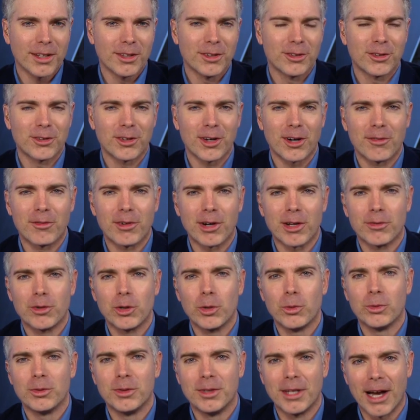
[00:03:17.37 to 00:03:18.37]
a conservative
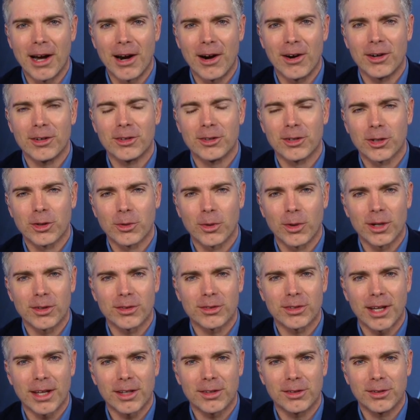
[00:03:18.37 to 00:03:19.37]
who dared to
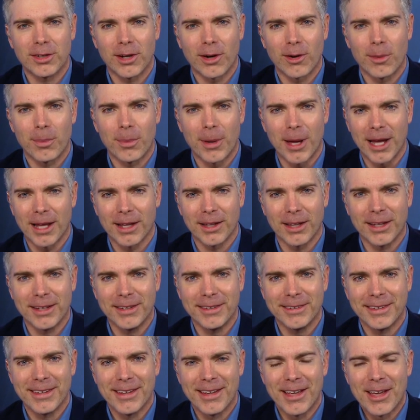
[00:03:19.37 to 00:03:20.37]
criticize Sarah
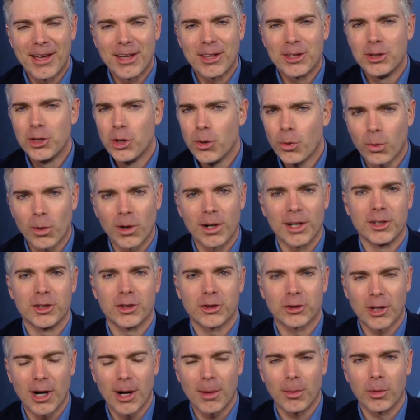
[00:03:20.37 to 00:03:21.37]
Palin, you were in
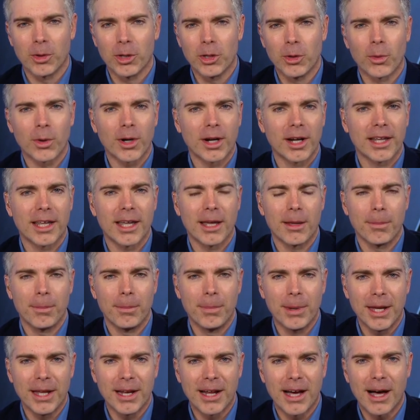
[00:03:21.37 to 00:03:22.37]
trouble. You were going to
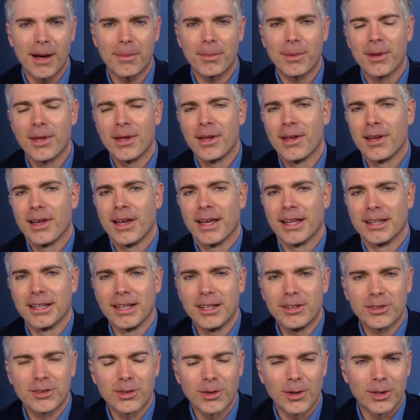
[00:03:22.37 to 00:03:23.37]
get beat up, at
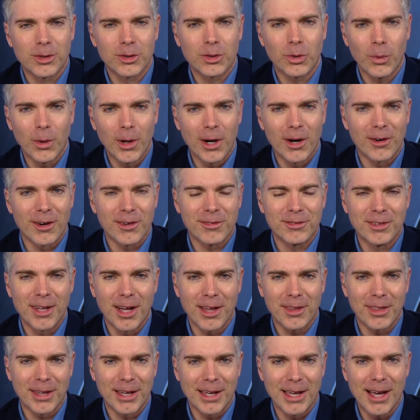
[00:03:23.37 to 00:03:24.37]
least on Twitter, if
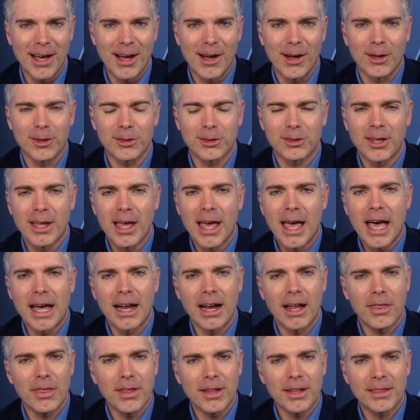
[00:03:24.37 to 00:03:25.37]
nothing else.
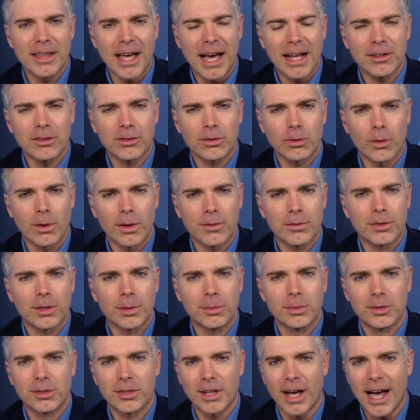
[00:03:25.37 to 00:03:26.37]
And I think that sort of
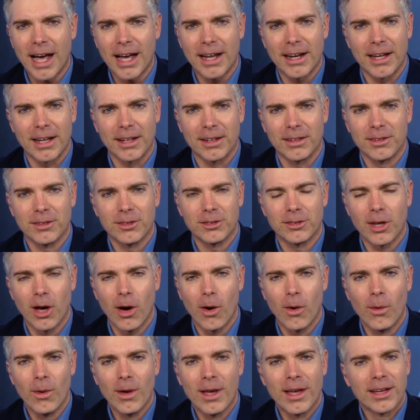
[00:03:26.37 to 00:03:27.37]
subsided.
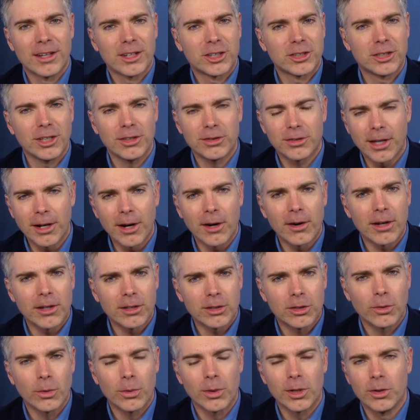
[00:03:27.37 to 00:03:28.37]
So she's entered
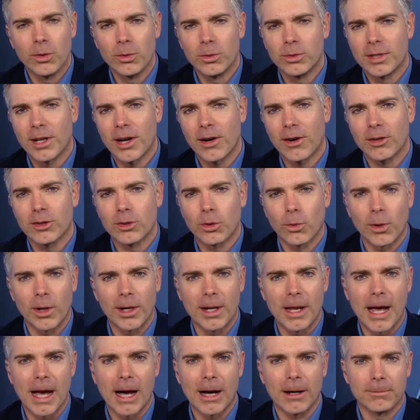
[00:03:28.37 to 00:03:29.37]
into a new
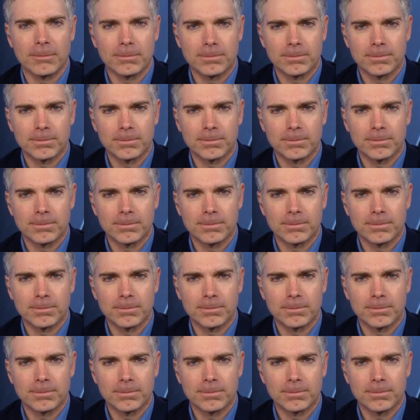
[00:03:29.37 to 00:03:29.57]
territory now.